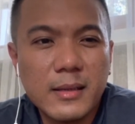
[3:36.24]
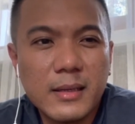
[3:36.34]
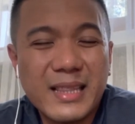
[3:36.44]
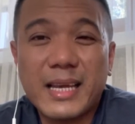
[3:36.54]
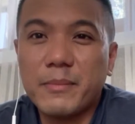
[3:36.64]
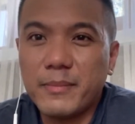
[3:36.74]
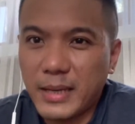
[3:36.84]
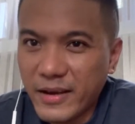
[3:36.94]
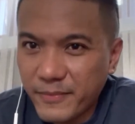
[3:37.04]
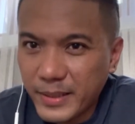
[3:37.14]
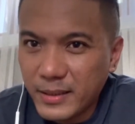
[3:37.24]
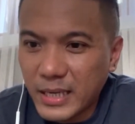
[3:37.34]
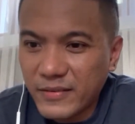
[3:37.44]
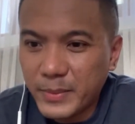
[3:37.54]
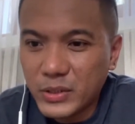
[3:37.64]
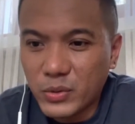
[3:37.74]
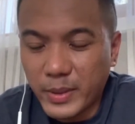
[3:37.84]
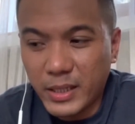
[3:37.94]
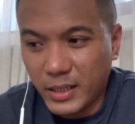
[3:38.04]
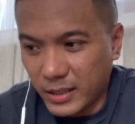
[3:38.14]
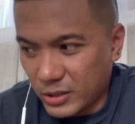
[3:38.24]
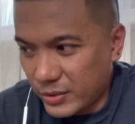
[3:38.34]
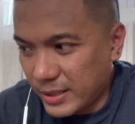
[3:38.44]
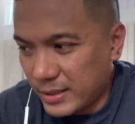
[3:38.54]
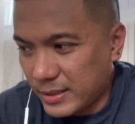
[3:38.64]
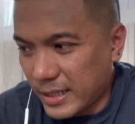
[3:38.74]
like I've been to many countries,